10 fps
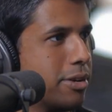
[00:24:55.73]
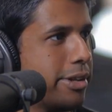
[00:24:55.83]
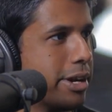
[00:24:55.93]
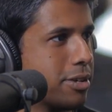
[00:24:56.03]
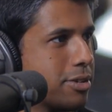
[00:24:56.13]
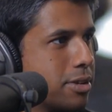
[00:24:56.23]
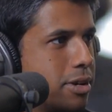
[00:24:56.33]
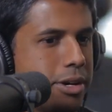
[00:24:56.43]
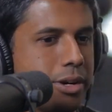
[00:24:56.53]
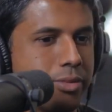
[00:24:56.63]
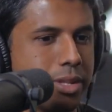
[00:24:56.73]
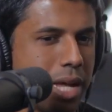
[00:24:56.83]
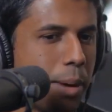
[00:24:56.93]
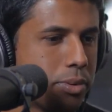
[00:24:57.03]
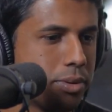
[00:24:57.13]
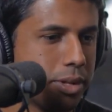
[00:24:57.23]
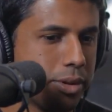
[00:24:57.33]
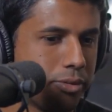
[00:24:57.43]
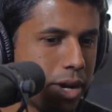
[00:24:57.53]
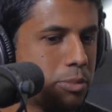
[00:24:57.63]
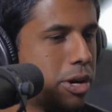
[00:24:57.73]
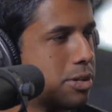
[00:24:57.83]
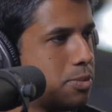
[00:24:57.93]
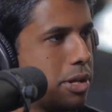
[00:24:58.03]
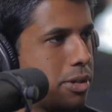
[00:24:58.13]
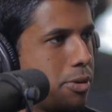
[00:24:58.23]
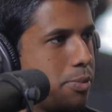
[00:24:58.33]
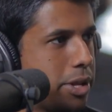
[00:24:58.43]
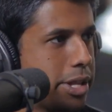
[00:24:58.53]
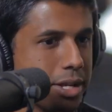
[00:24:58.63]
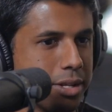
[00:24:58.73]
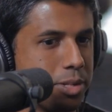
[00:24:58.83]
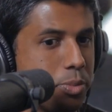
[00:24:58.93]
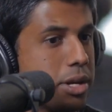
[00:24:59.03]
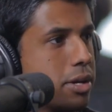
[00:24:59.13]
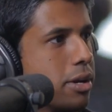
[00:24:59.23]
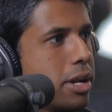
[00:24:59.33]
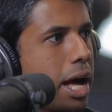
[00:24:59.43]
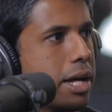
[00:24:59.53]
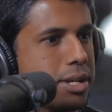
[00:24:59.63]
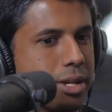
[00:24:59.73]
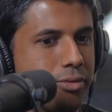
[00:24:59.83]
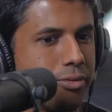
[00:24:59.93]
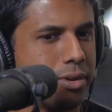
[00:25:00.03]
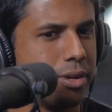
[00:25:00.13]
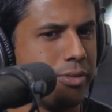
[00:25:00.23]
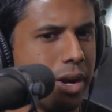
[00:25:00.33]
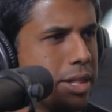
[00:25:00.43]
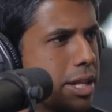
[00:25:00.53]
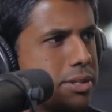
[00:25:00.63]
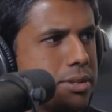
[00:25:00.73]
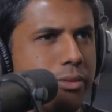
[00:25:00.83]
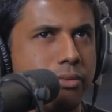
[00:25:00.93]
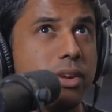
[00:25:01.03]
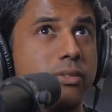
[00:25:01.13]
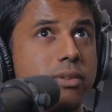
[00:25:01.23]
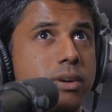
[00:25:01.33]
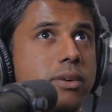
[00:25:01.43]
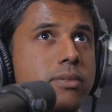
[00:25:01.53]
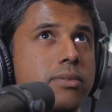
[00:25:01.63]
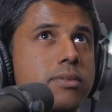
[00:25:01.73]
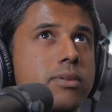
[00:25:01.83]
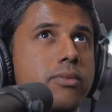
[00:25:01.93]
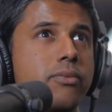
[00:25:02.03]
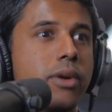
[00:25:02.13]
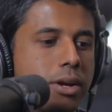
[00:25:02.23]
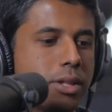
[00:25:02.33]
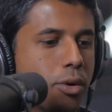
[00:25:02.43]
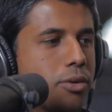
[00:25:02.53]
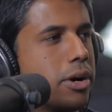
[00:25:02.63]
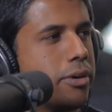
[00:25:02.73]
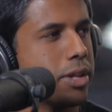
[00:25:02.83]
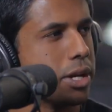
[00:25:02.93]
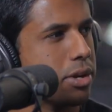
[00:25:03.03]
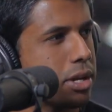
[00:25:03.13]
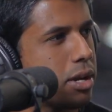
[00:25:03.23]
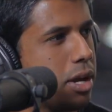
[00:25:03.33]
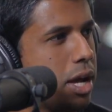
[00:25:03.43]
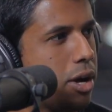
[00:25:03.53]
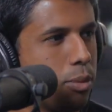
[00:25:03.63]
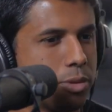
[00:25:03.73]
the frame rate is pretty low, but like it's pretty good. It has like very less, if very low flickering, almost no flickering,